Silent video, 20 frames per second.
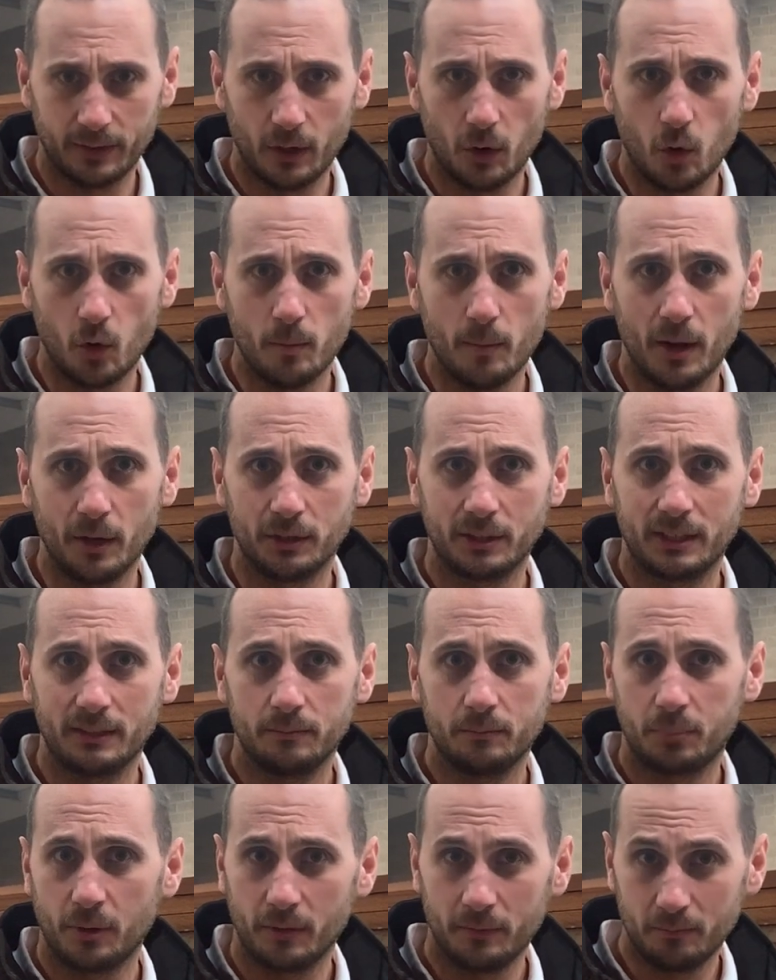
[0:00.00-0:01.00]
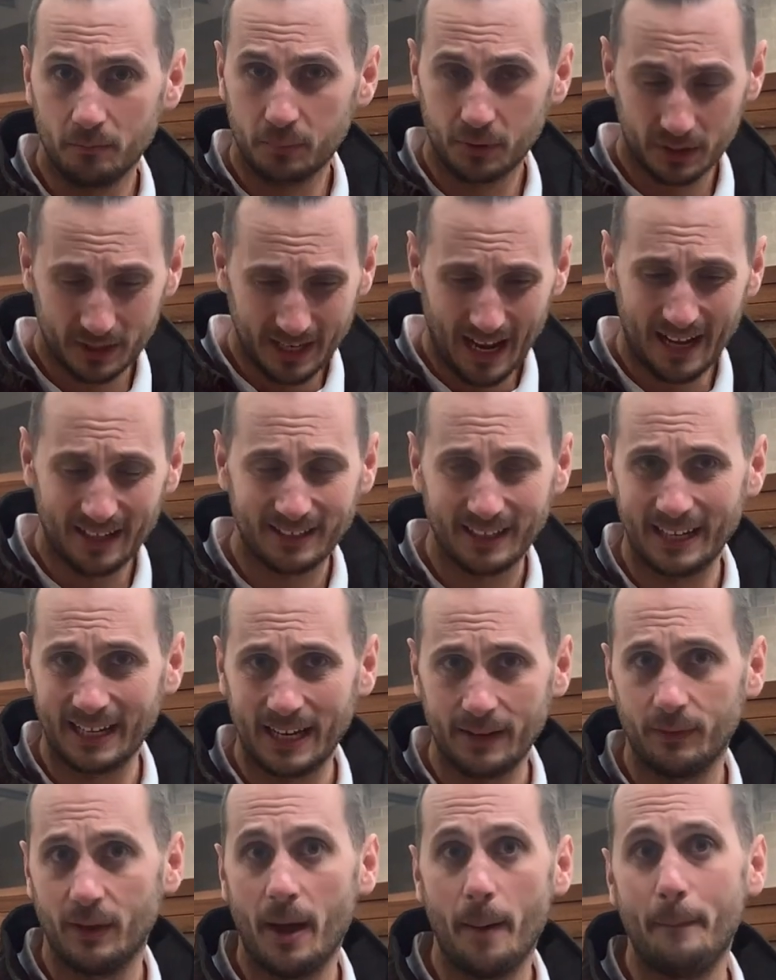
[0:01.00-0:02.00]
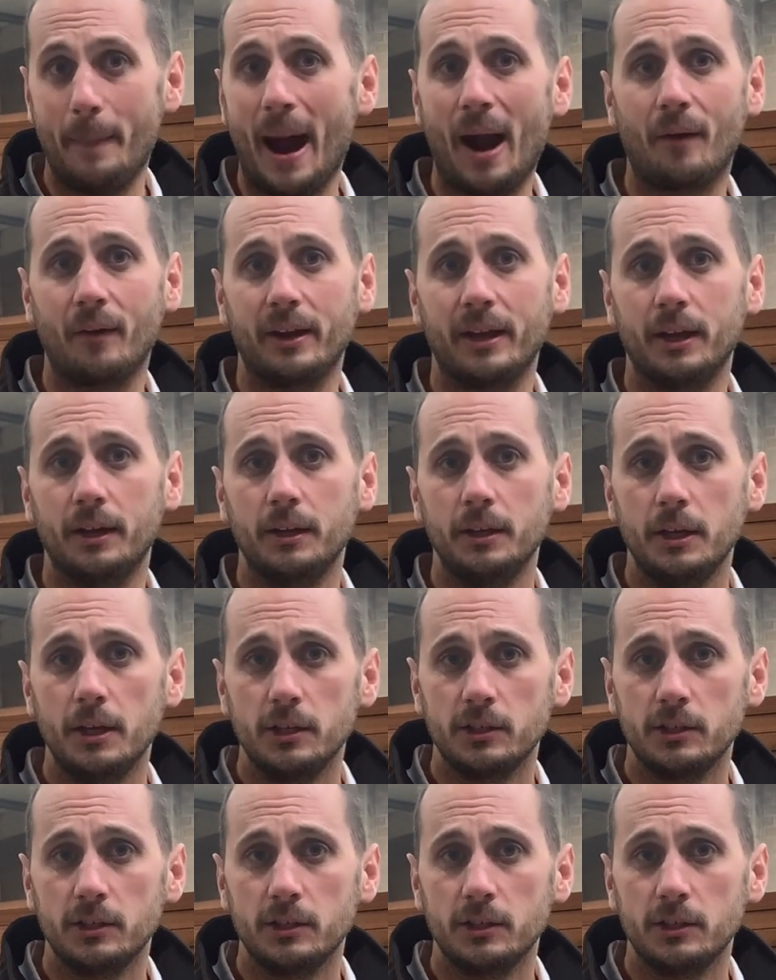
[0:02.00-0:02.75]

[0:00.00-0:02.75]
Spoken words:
it almost protect it and give it a barrier.